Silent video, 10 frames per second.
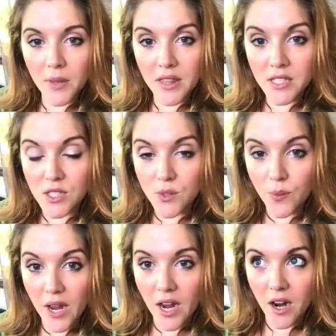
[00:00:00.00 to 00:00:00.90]
This is
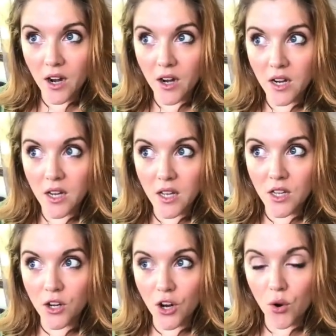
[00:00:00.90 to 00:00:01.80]
where,
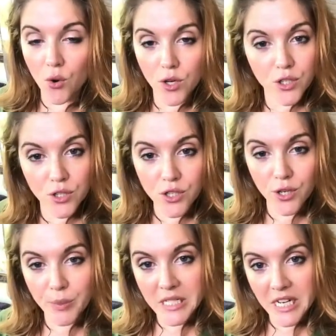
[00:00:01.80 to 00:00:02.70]
auditor
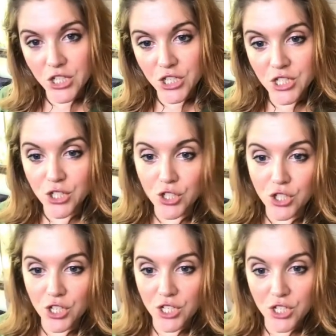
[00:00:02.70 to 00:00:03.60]
interpretations and
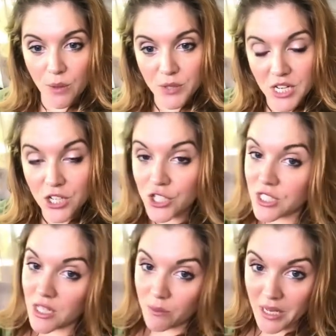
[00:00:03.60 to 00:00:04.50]
student
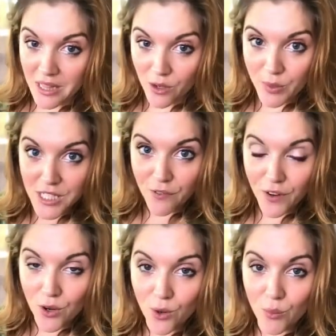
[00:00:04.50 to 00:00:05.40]
interpretations can be a little bit
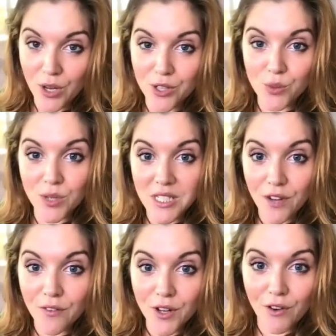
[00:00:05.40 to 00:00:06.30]
difficult because we're
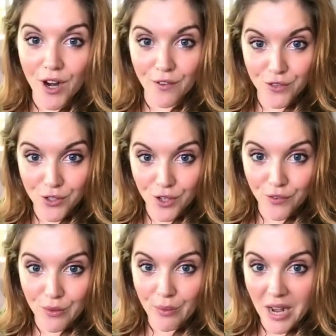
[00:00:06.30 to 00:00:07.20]
definitely writing for two
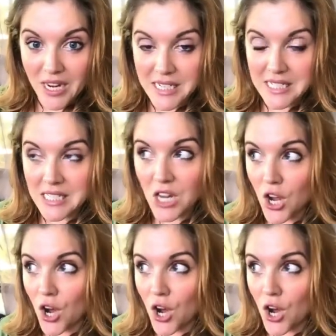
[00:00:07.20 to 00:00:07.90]
different parties.